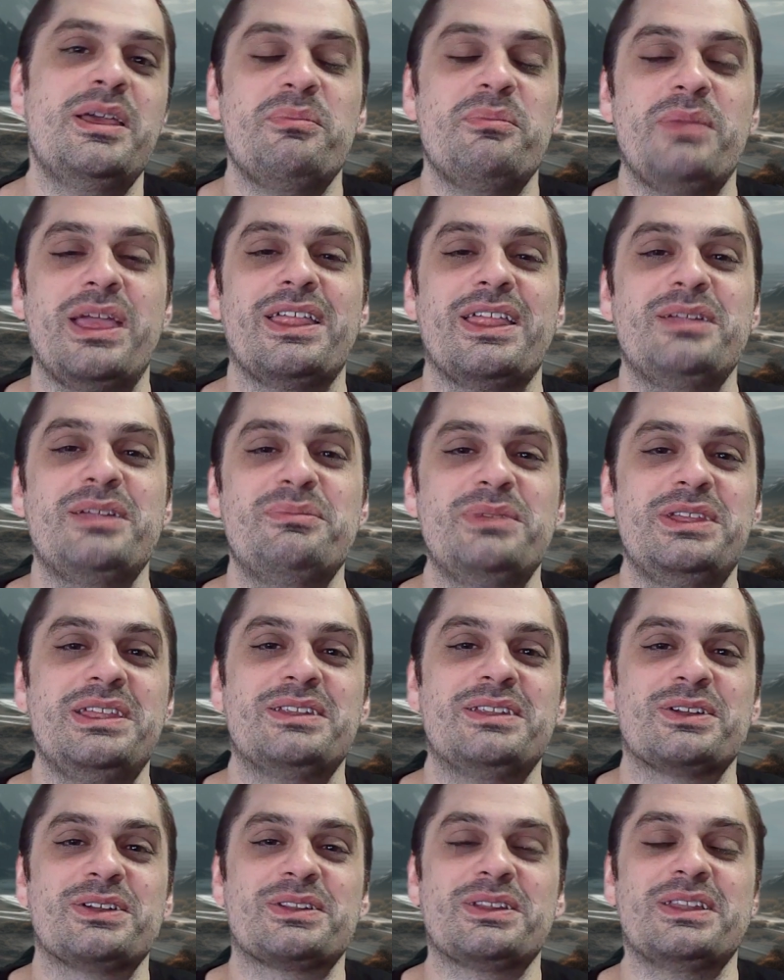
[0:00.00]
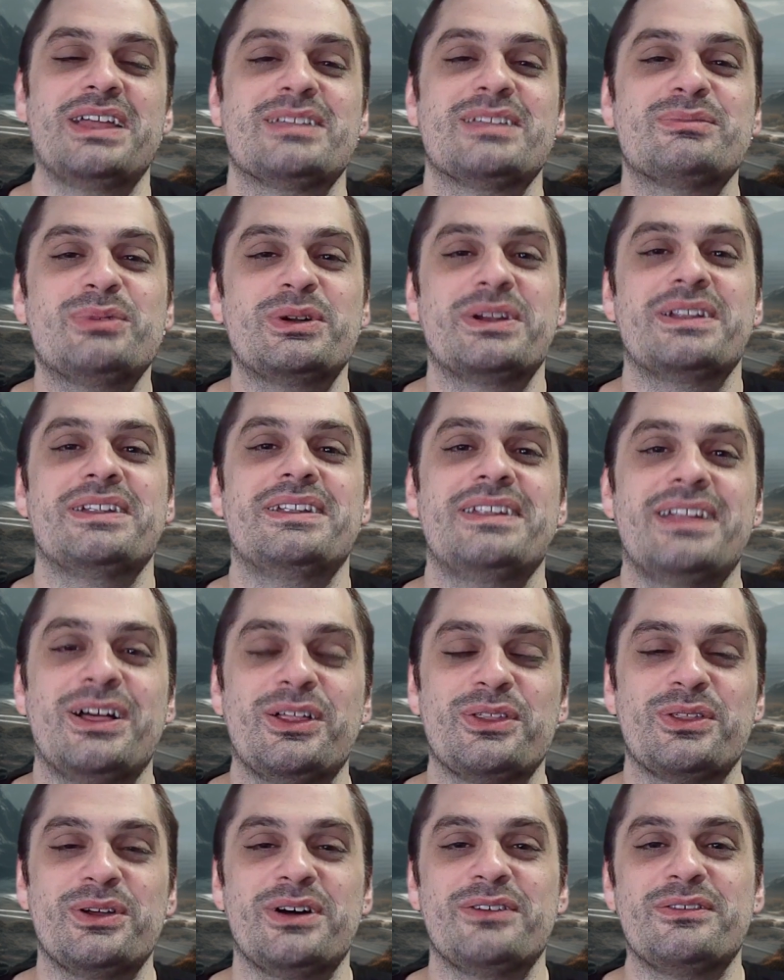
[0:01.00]
meleeed me, took the last point of
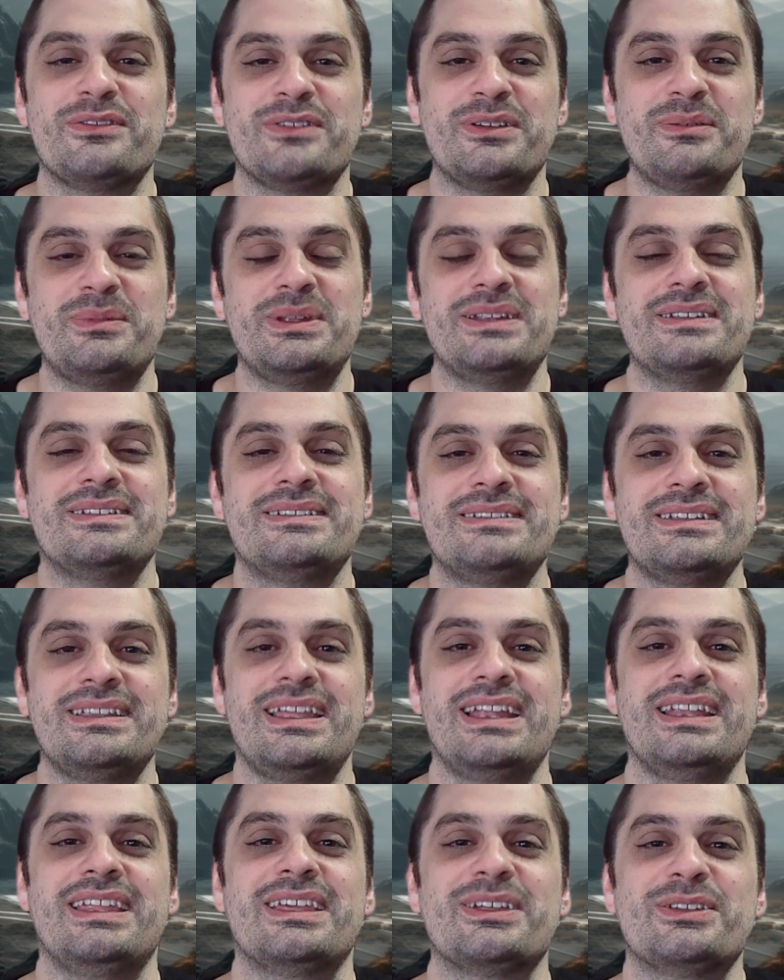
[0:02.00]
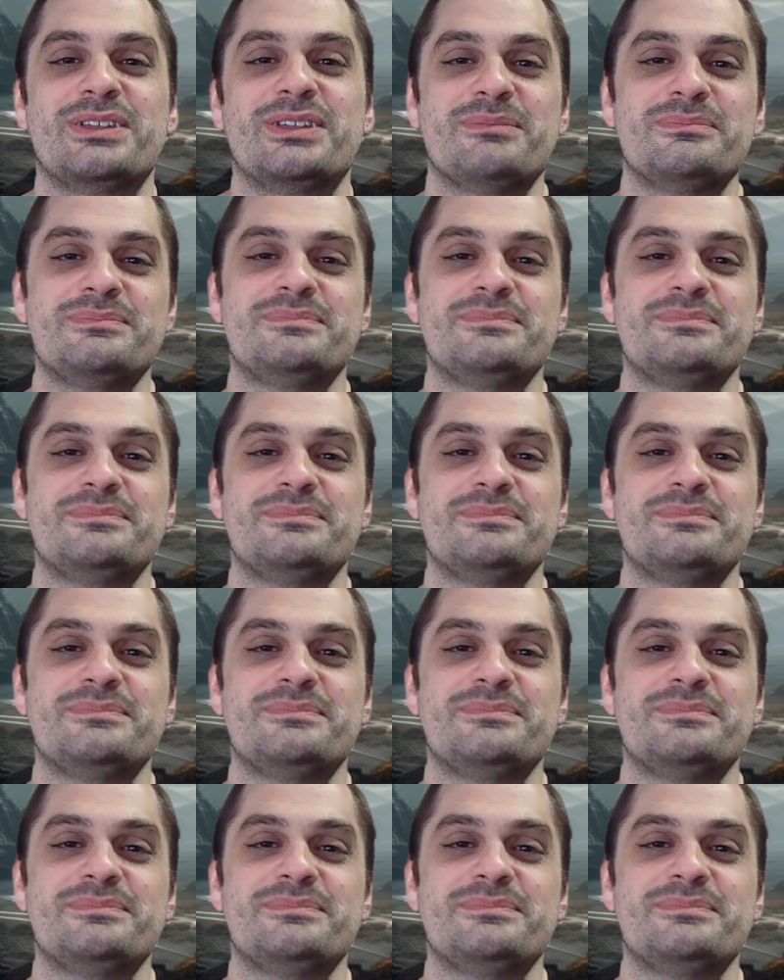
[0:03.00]
health off of him, and killed him.